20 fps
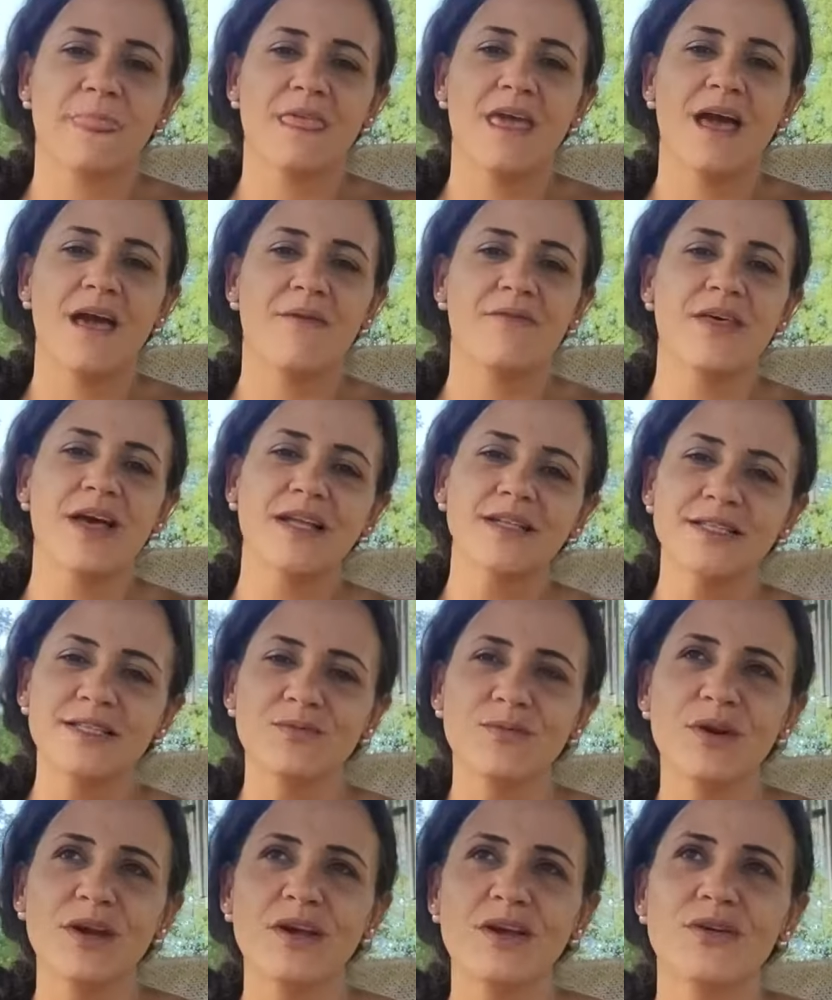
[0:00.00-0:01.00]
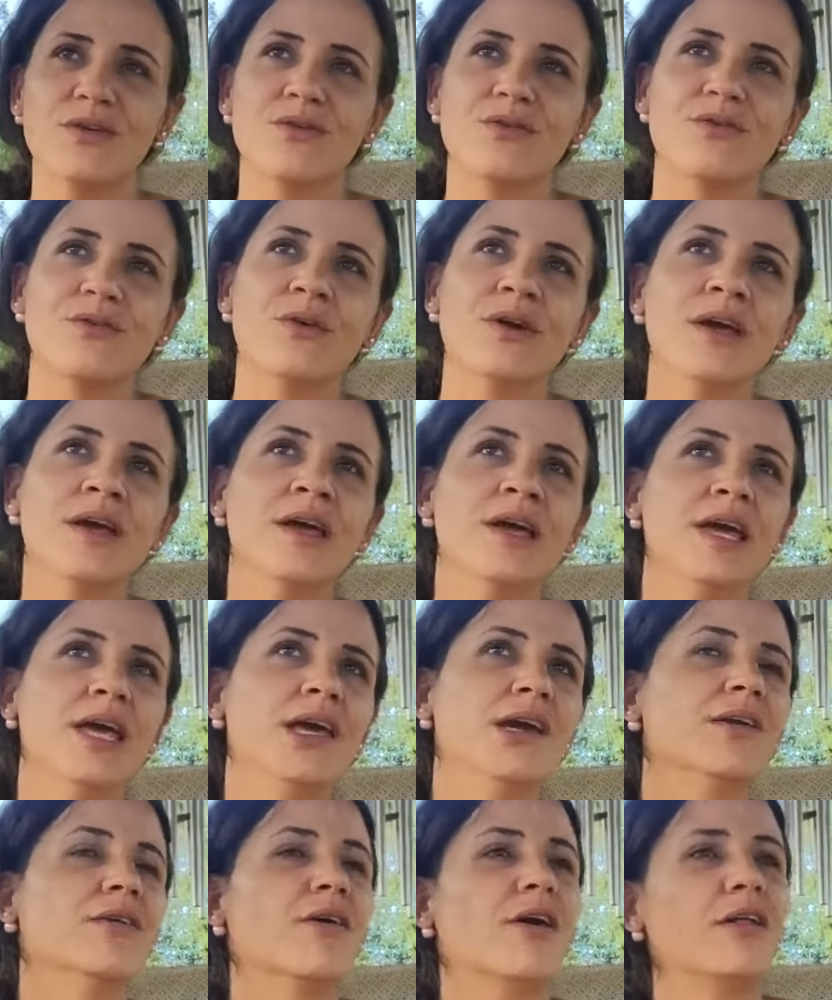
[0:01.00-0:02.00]
That's where you
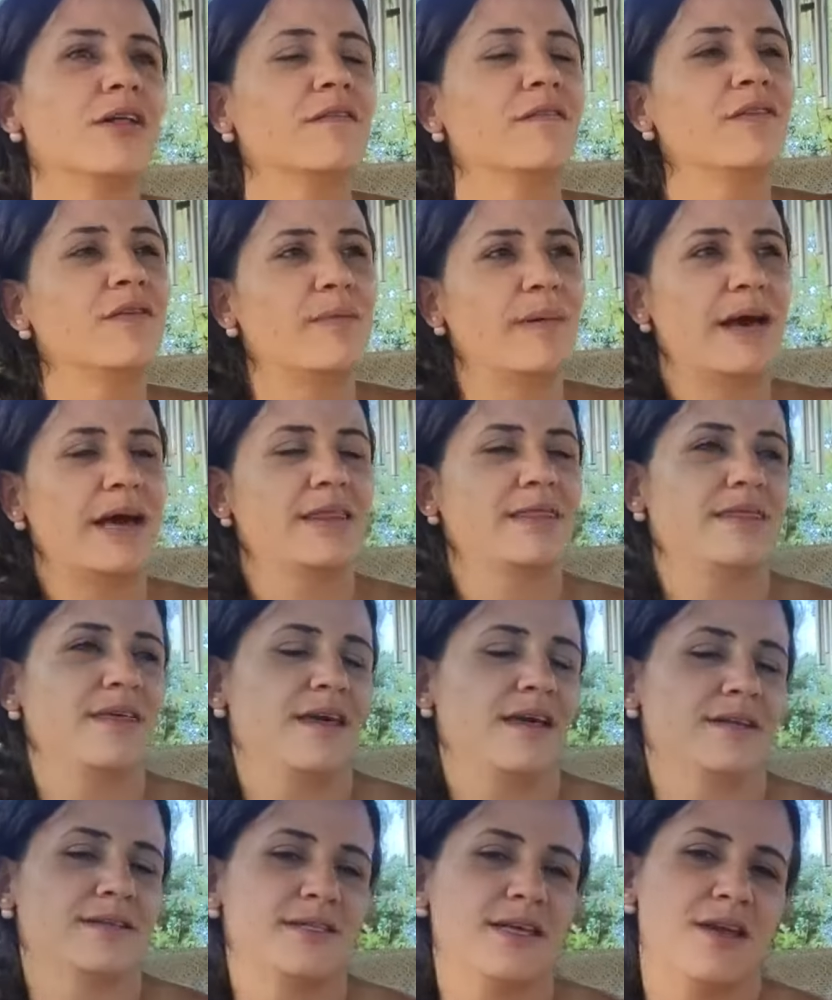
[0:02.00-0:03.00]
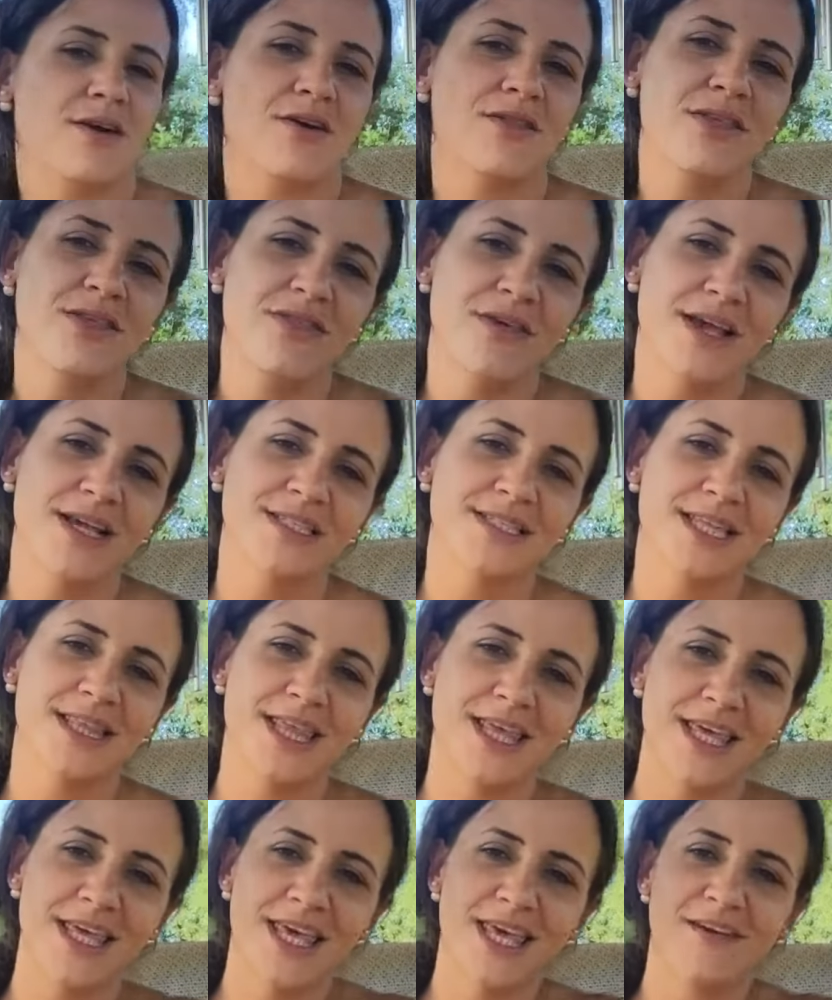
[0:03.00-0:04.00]
hear all of the bad things and all the things that
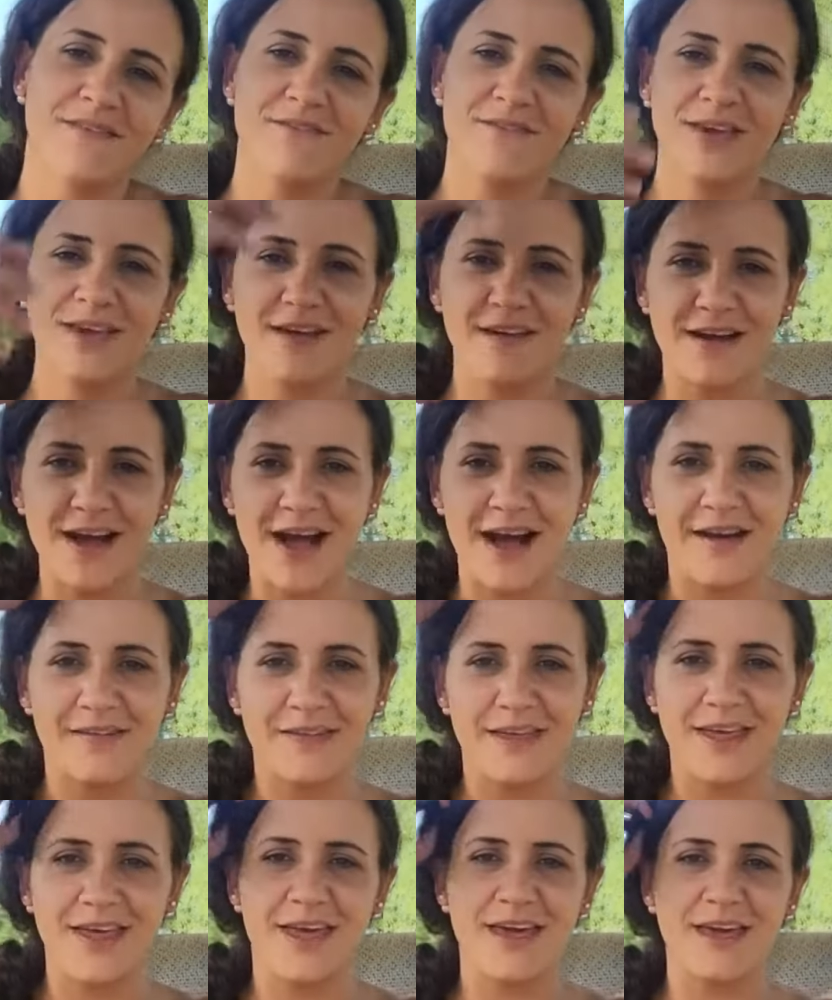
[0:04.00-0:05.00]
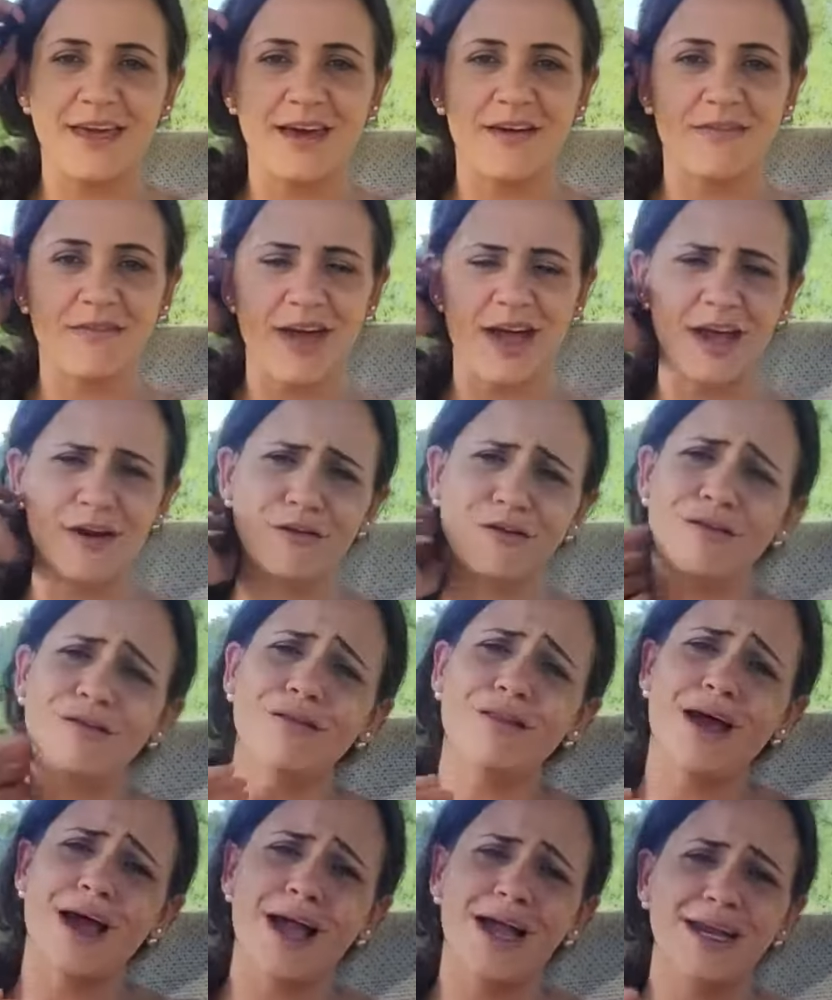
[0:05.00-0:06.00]
they can't figure out and they can't get right, or they're
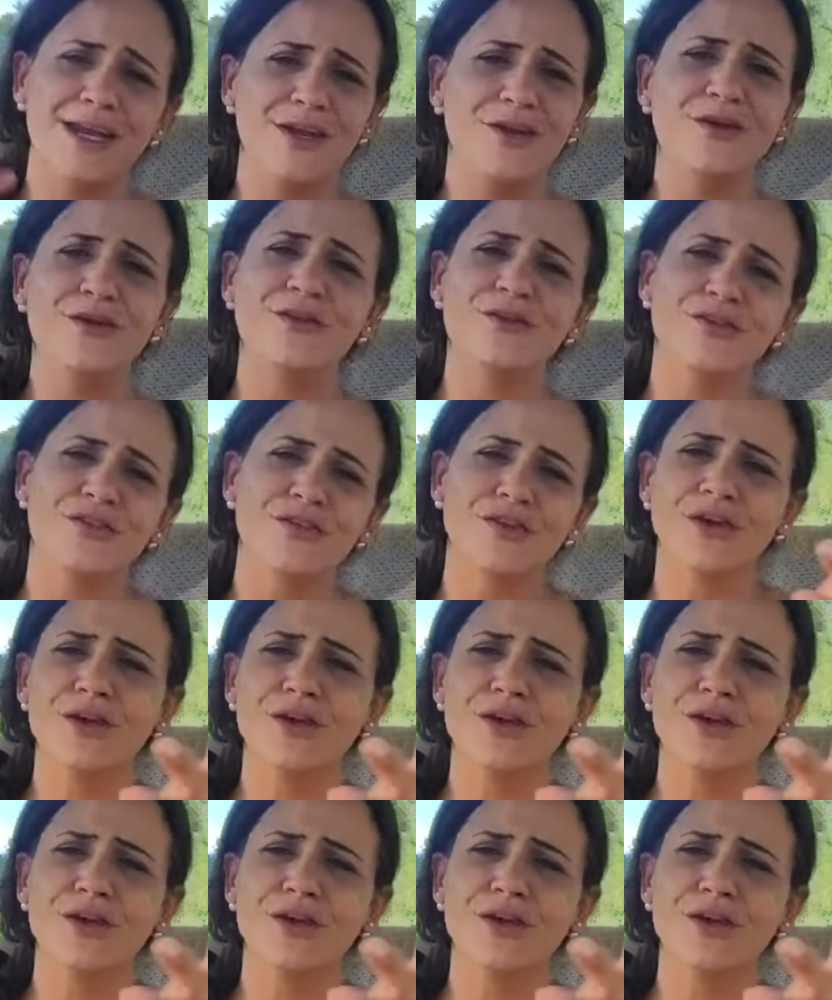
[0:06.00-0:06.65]
lying to you